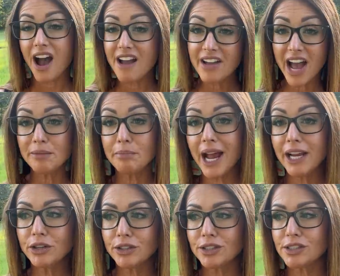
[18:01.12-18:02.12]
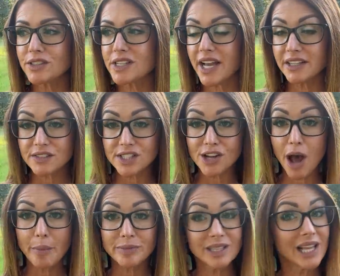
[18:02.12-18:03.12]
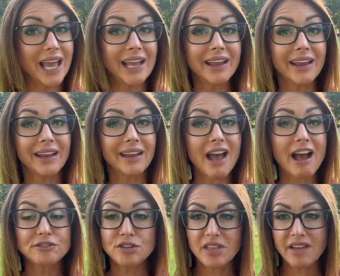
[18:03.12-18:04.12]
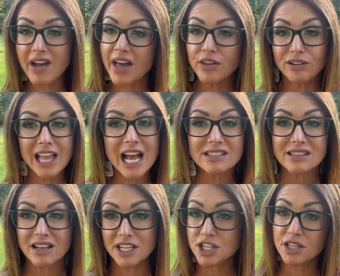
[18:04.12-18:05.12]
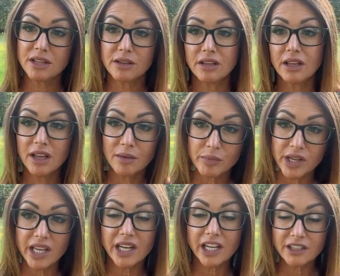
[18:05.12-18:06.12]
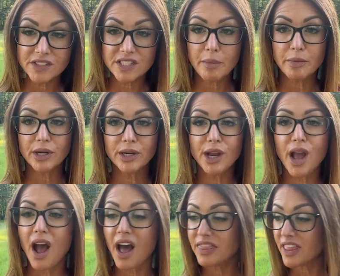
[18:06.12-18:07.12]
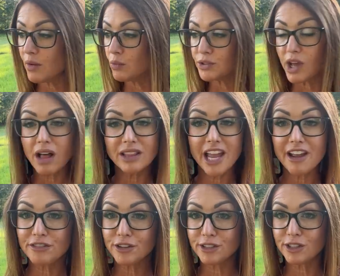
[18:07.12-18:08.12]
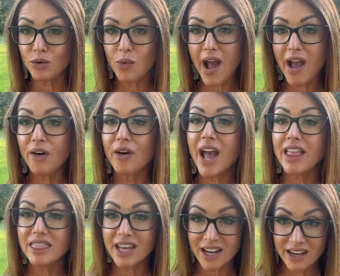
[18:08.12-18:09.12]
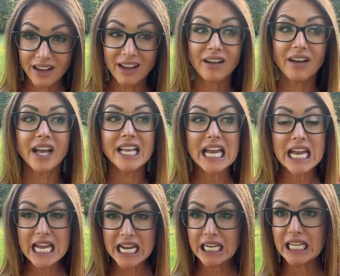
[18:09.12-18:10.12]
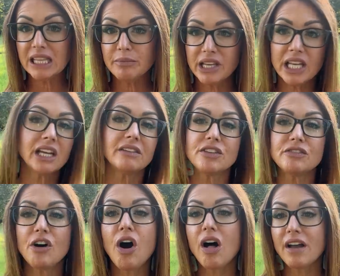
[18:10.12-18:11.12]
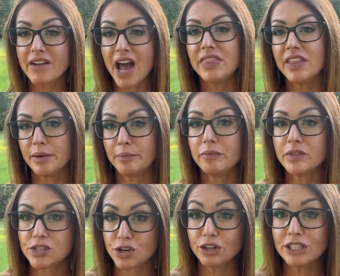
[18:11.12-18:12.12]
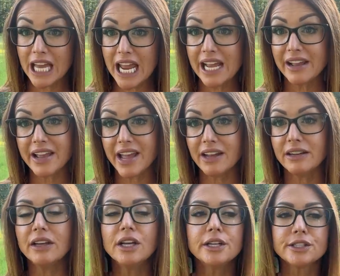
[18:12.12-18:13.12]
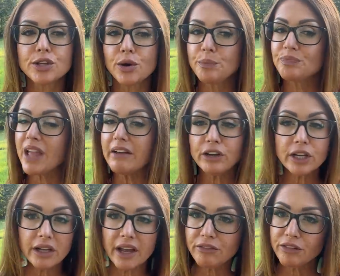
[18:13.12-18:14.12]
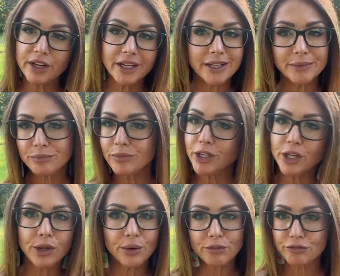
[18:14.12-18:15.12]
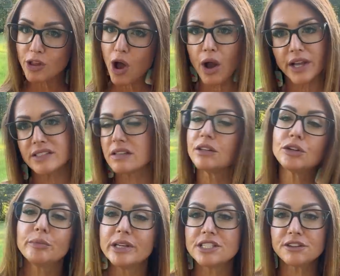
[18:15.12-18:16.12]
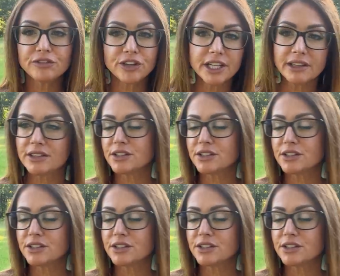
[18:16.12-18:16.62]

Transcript: I've had my girls kind of stop laying after they've had their last clutch in the beginning of summer. They will not lay for a little while, and then again in the beginning of the fall I've had them start laying again. So every every you know flock is a little bit different.